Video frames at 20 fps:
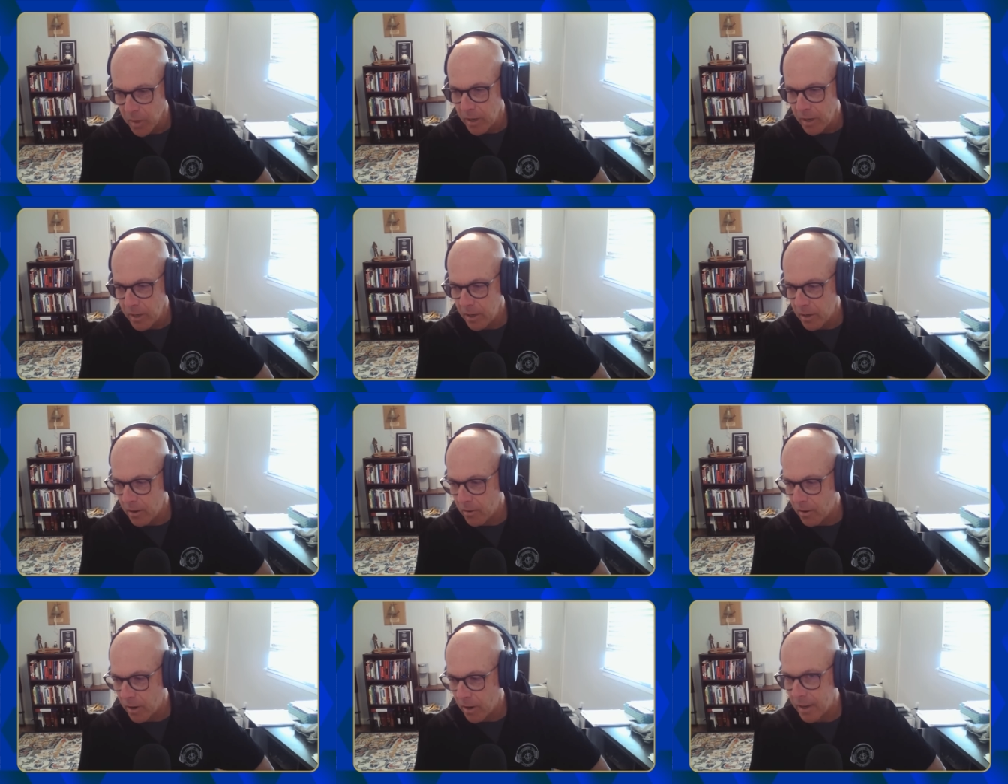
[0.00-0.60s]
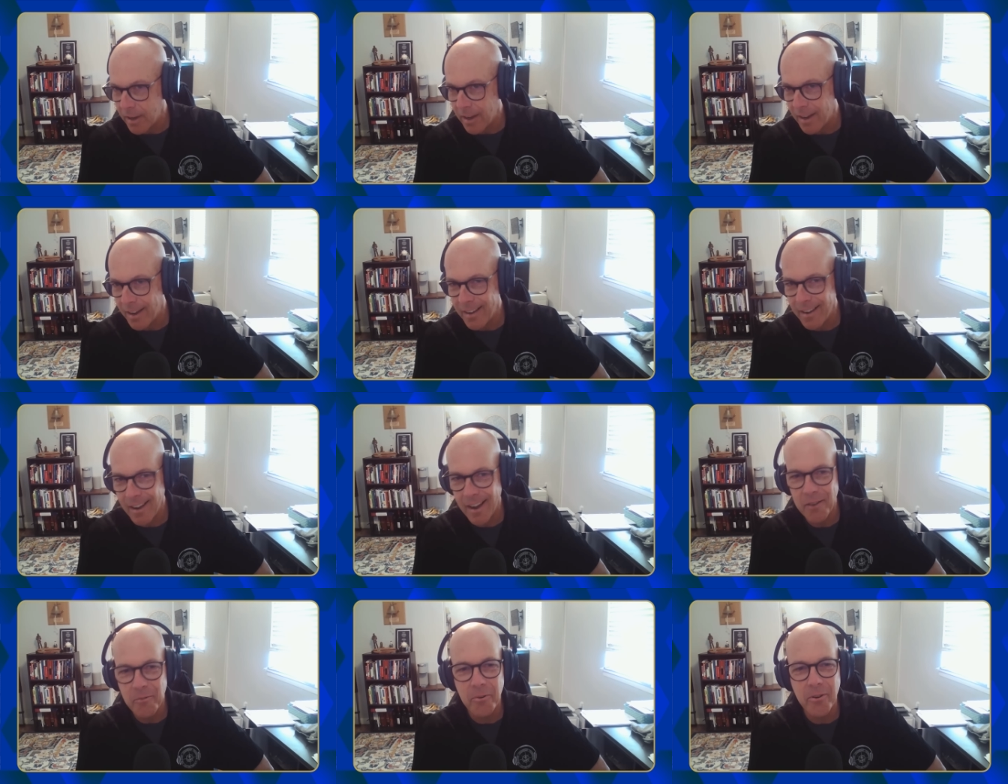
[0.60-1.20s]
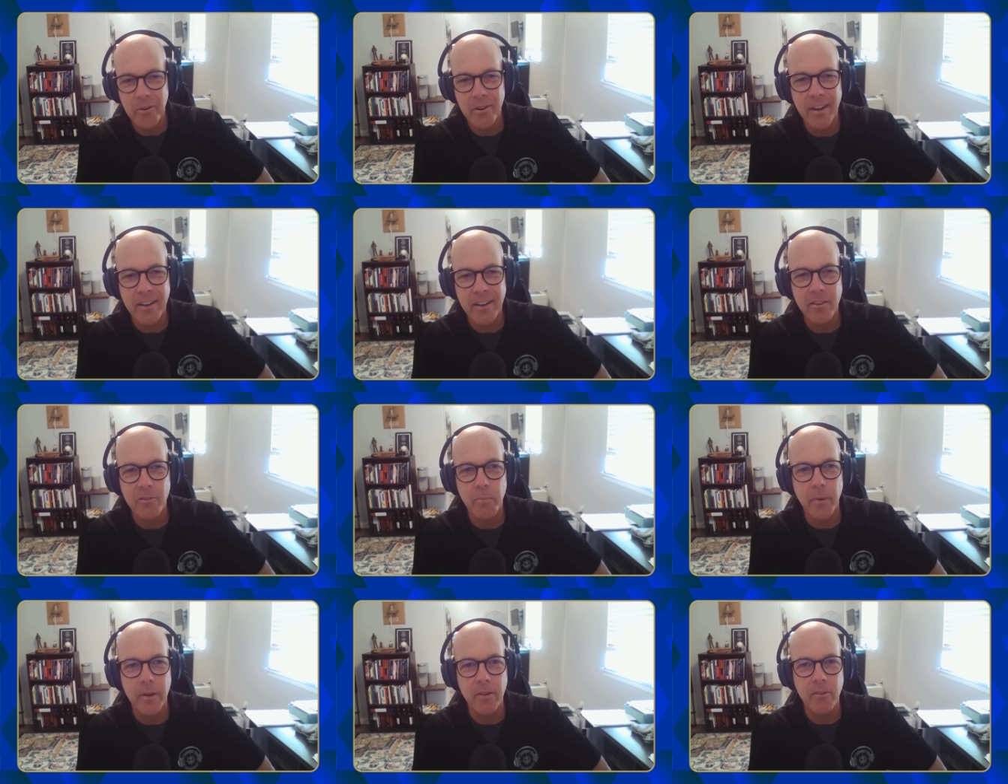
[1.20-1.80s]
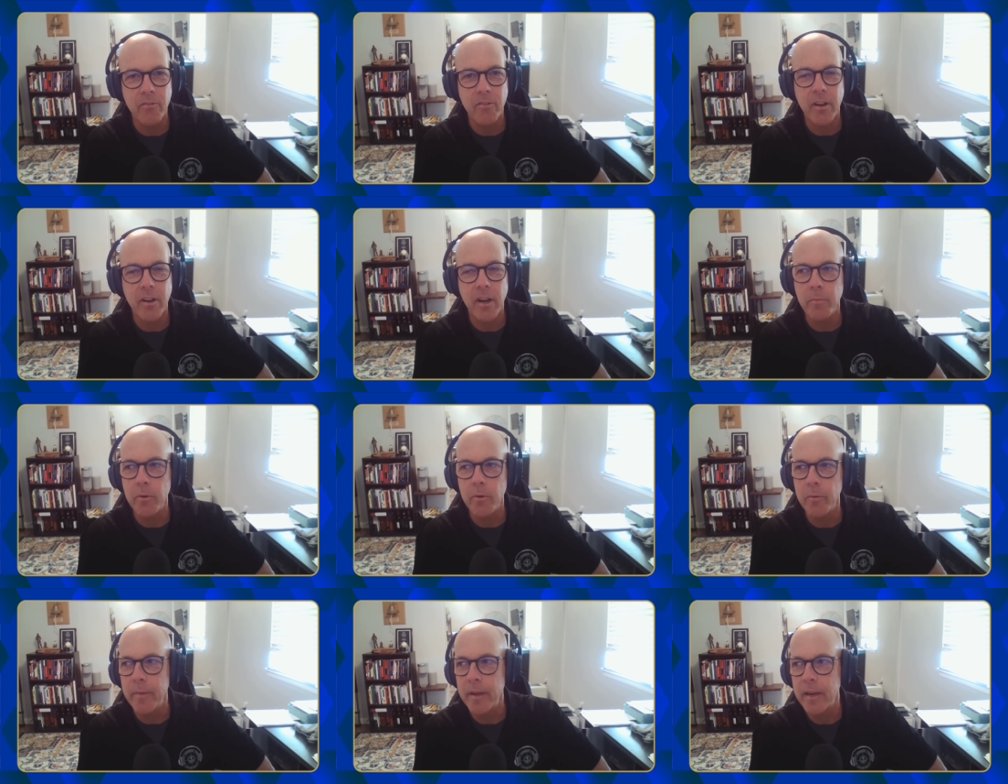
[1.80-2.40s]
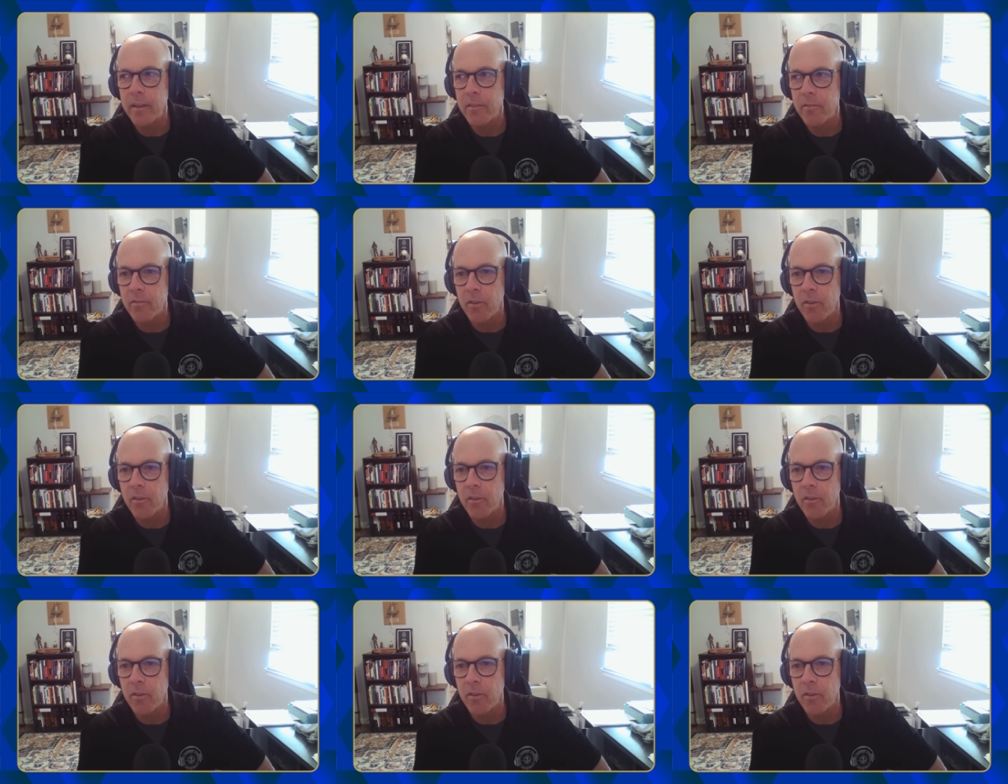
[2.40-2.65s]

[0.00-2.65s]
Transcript: I'd really like to spend just a couple minutes.